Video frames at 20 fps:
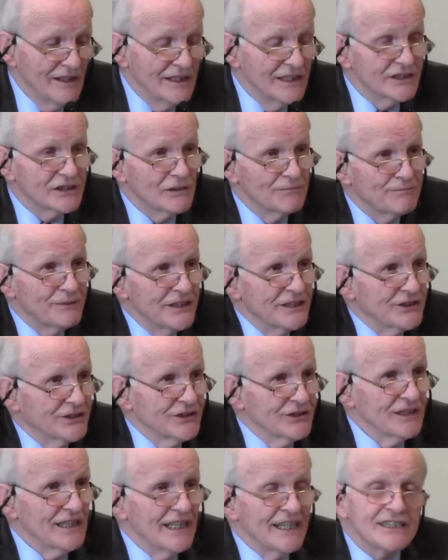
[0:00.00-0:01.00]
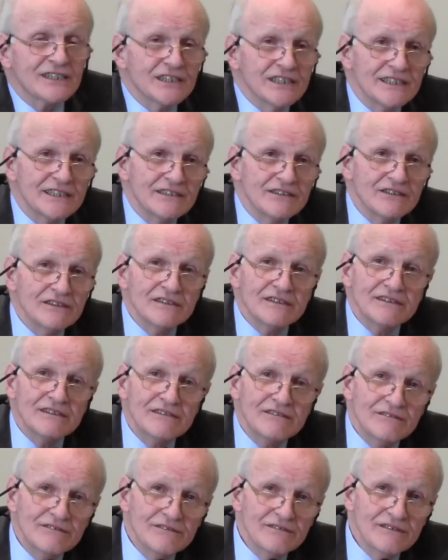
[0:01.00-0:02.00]
is a picture. Actually,
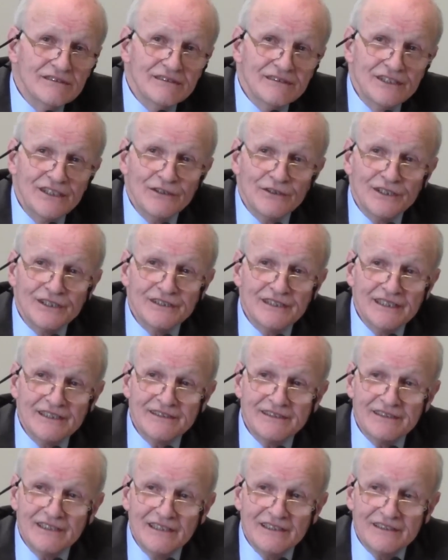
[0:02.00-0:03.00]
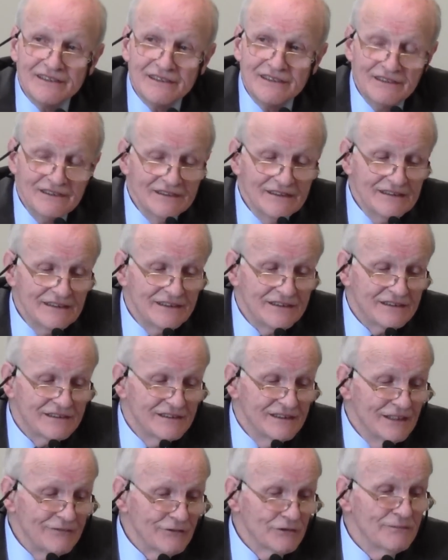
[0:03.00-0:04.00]

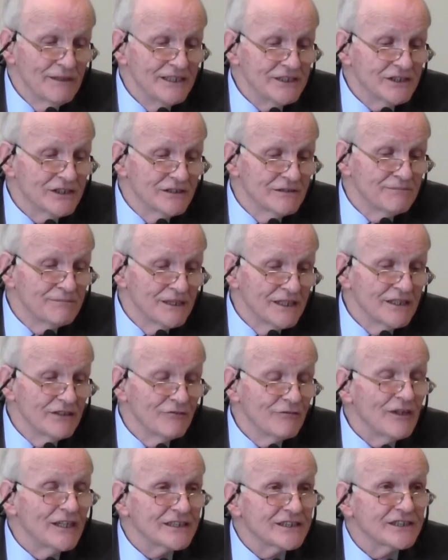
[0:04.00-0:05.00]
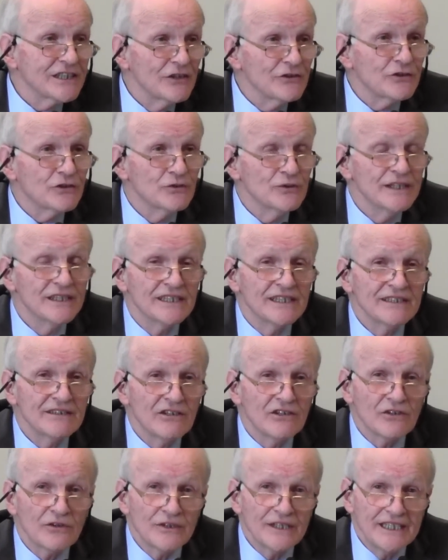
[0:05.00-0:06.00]
it's never mentioned, but in fact, South
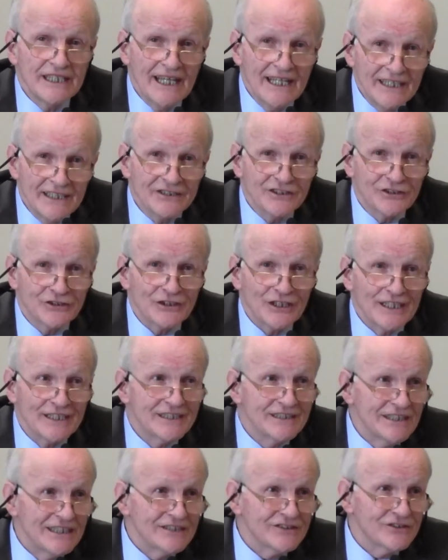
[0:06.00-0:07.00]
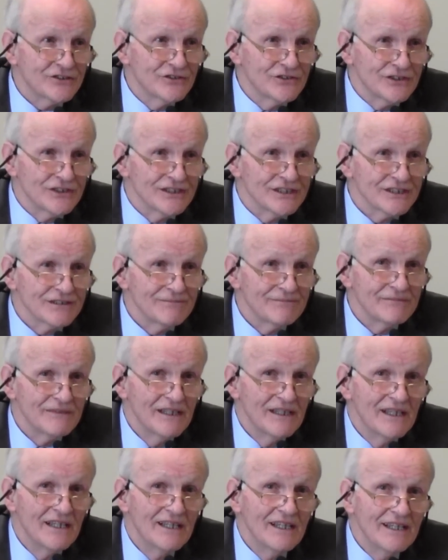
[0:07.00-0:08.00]
Korea already has dry cast storage
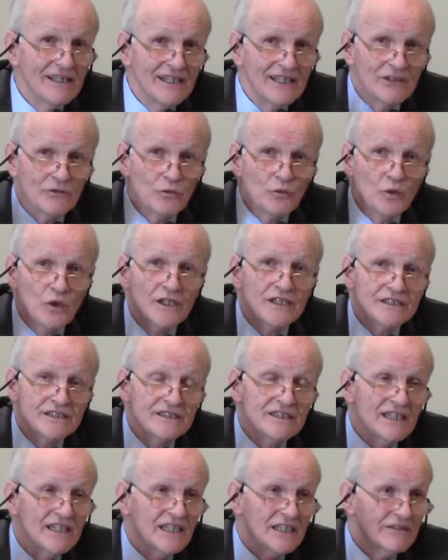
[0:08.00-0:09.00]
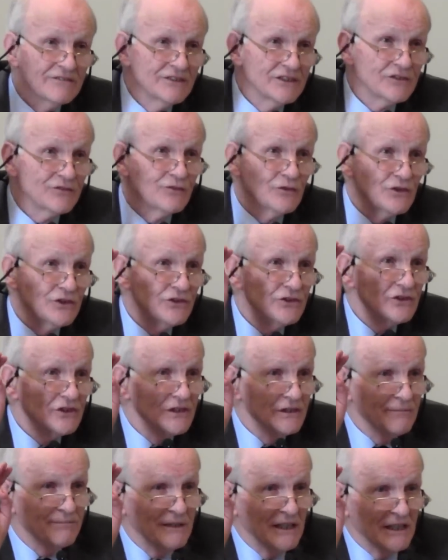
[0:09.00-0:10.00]
at 1 out of its 4
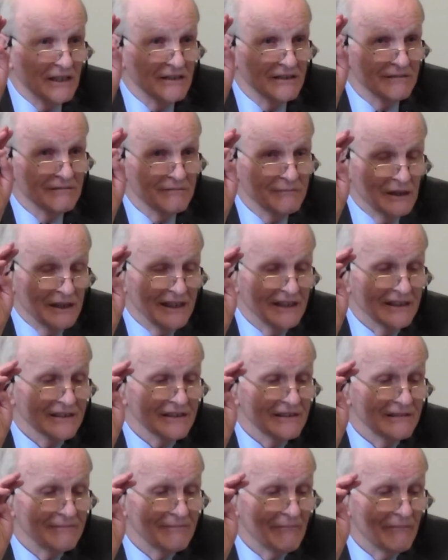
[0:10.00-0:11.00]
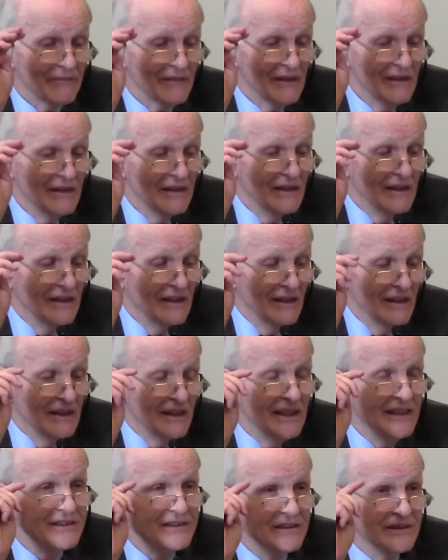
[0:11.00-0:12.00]
nuclear power plants.
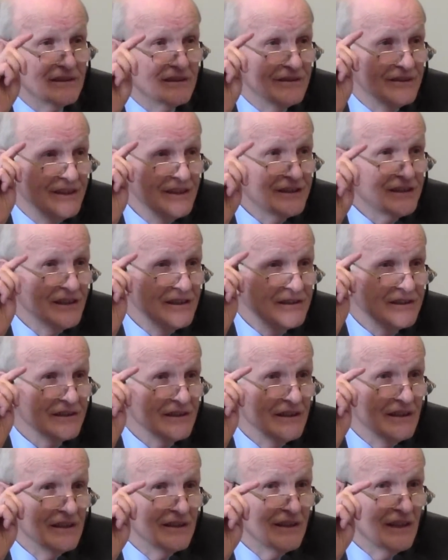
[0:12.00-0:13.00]
This